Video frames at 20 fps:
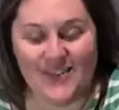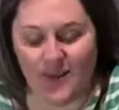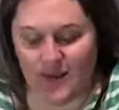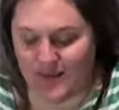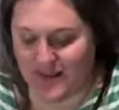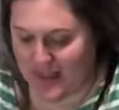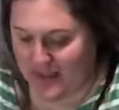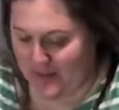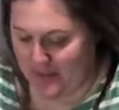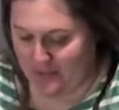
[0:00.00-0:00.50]
What
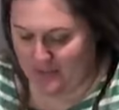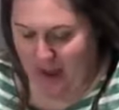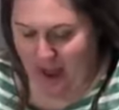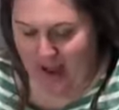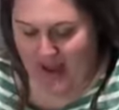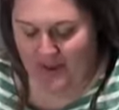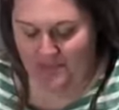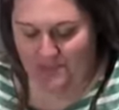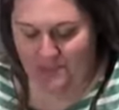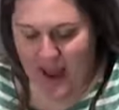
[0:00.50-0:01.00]
was I doing?
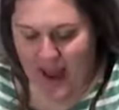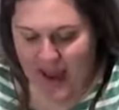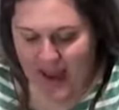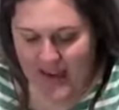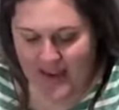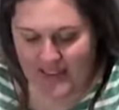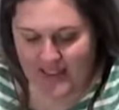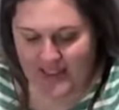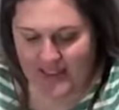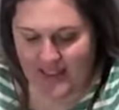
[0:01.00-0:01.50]
Packing
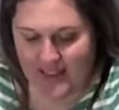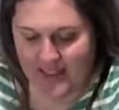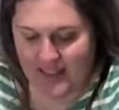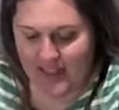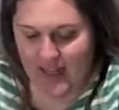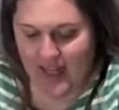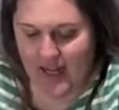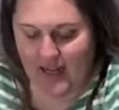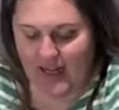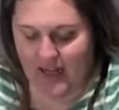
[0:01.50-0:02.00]
paint.
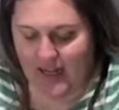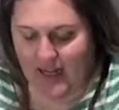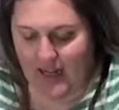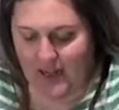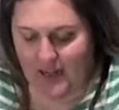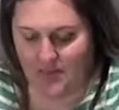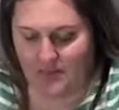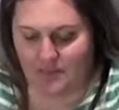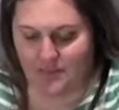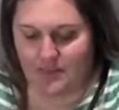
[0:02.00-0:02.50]

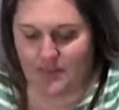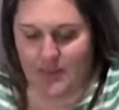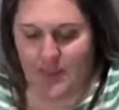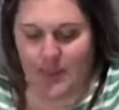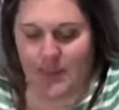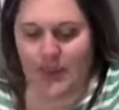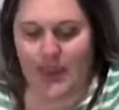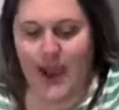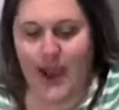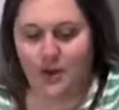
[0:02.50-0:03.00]

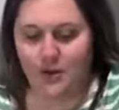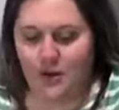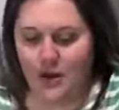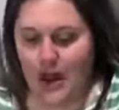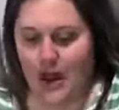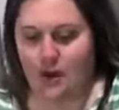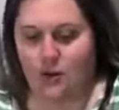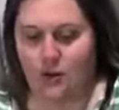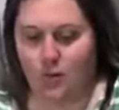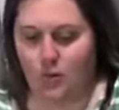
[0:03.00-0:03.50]
Counting
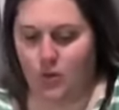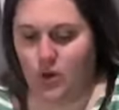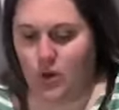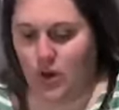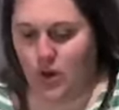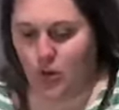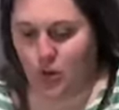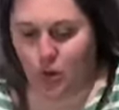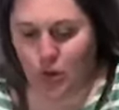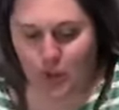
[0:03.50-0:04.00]
out
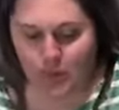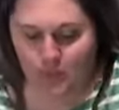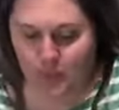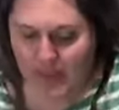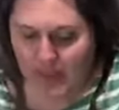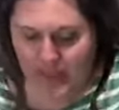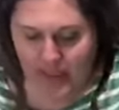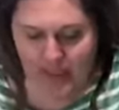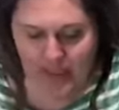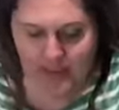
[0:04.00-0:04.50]
wood
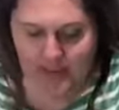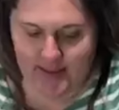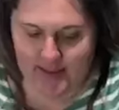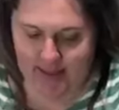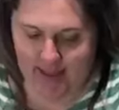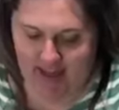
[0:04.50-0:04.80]
beads.